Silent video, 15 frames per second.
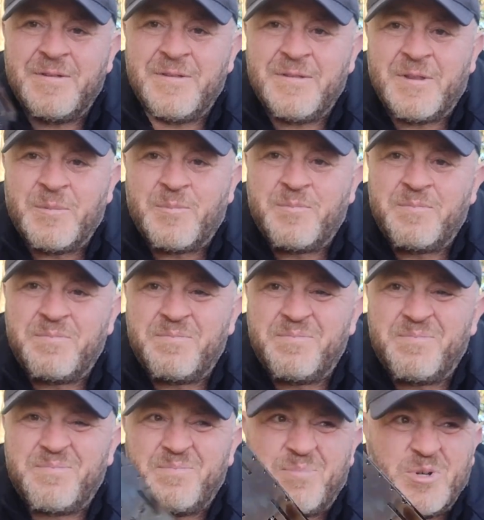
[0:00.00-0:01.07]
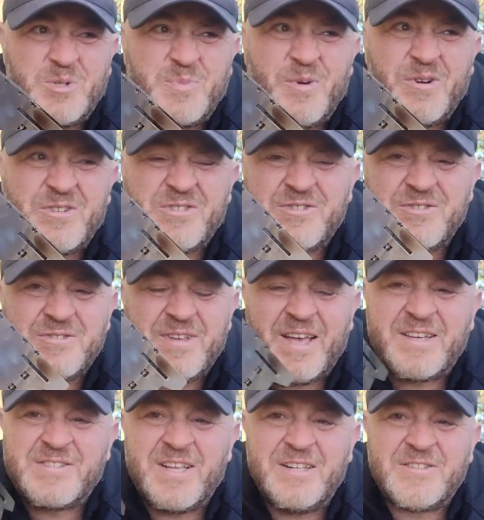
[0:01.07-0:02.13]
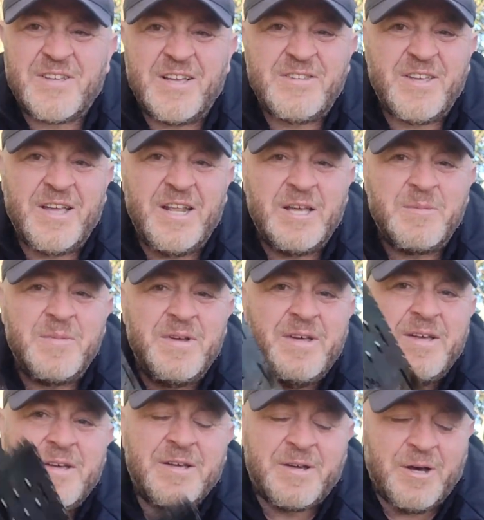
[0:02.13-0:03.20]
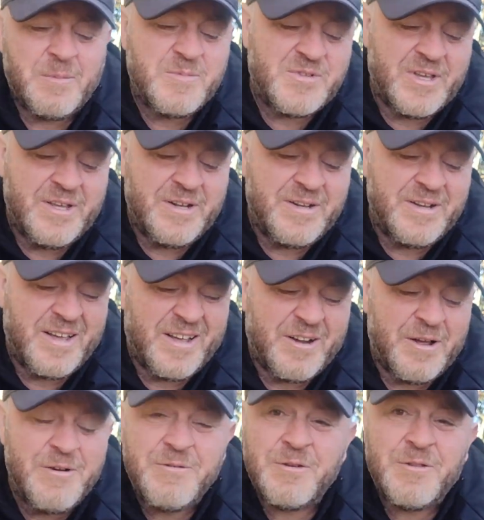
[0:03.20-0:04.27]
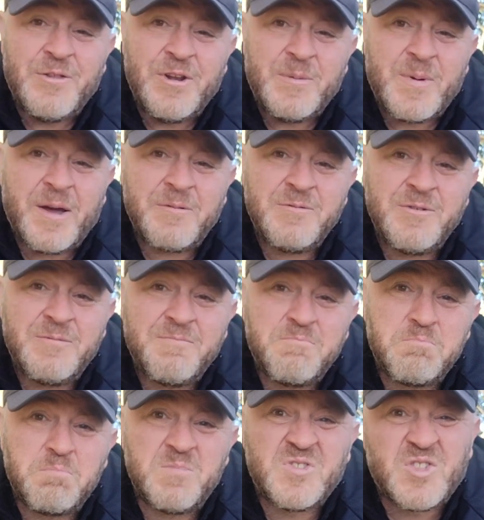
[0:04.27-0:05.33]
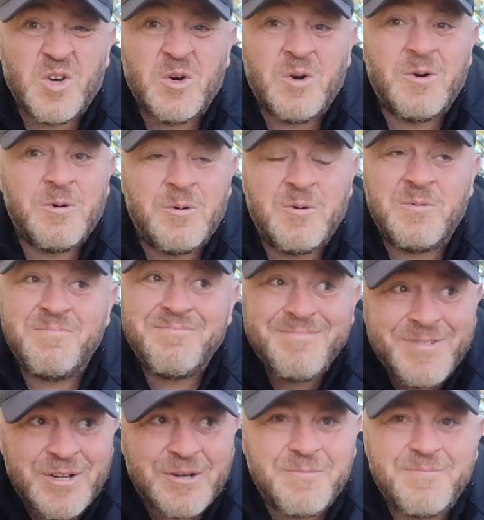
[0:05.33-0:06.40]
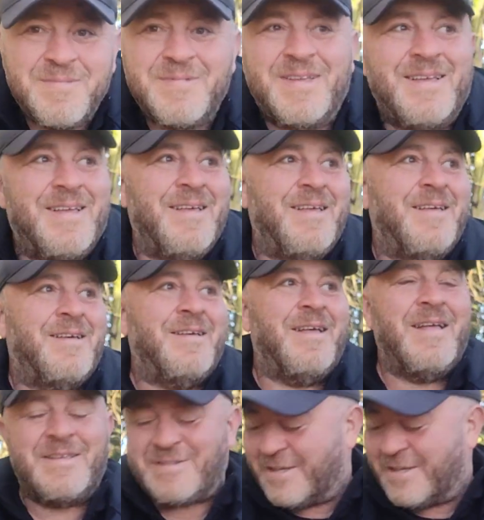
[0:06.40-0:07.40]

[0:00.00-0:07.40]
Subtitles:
the Bushbox XL Titanium comes in at £130. So, you know, it's